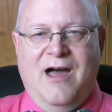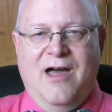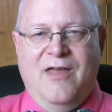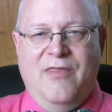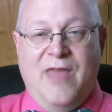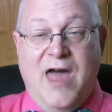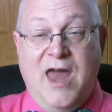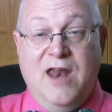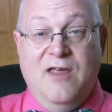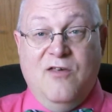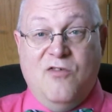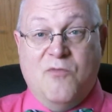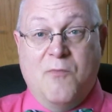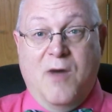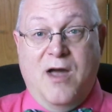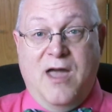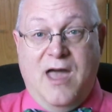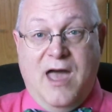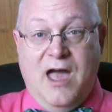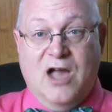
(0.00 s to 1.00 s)
That is
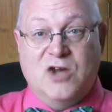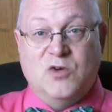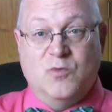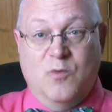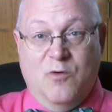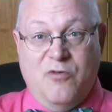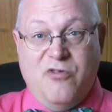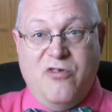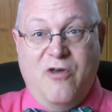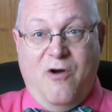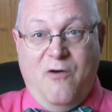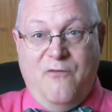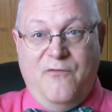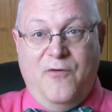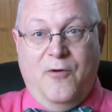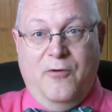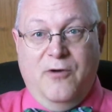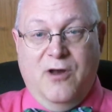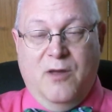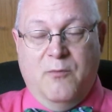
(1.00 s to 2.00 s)
my actual cell
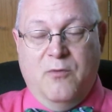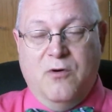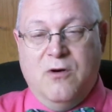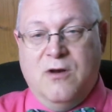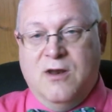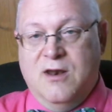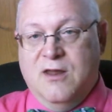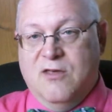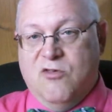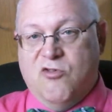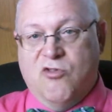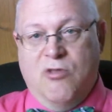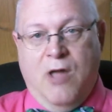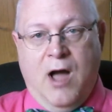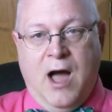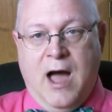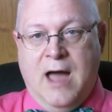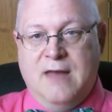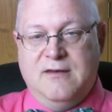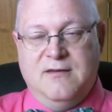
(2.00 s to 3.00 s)
phone number. It is
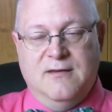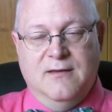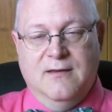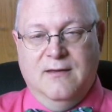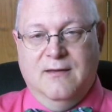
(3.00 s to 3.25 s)
not